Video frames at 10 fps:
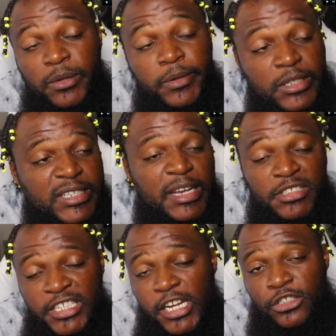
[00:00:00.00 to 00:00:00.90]
We real slap
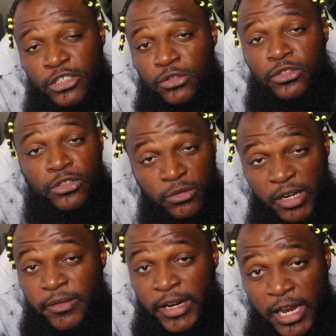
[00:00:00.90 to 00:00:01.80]
you, shout you, shoot you, do
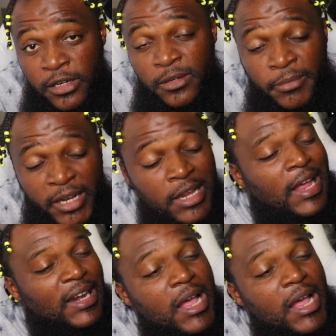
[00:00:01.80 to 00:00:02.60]
whatever you gotta do, man.